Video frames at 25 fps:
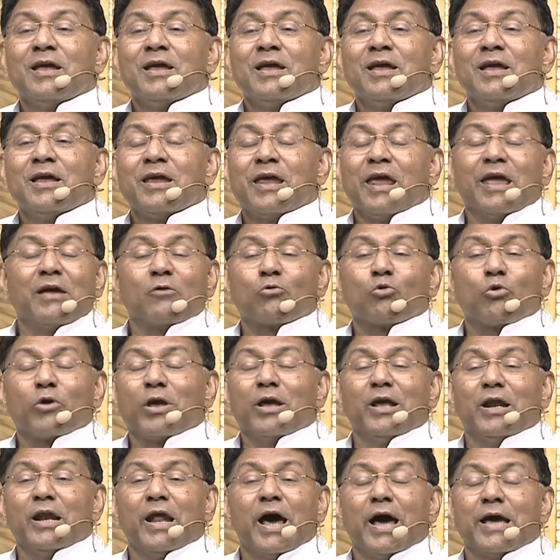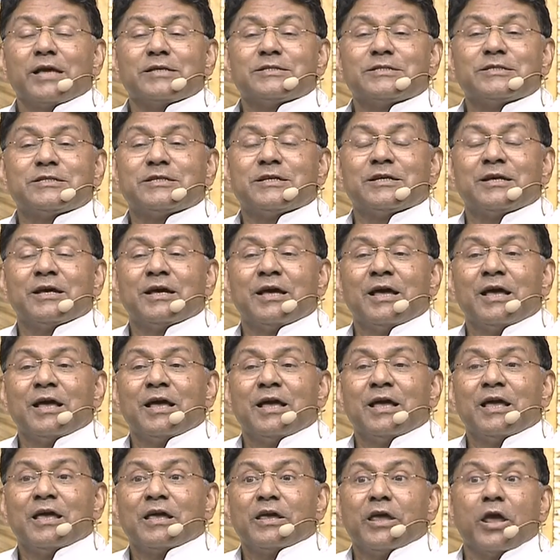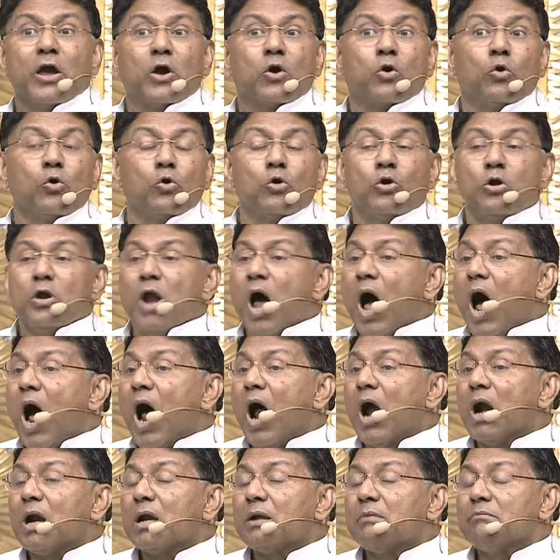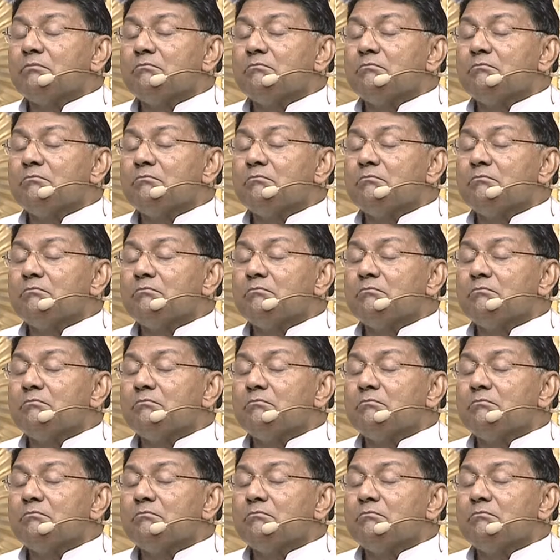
he realized he could not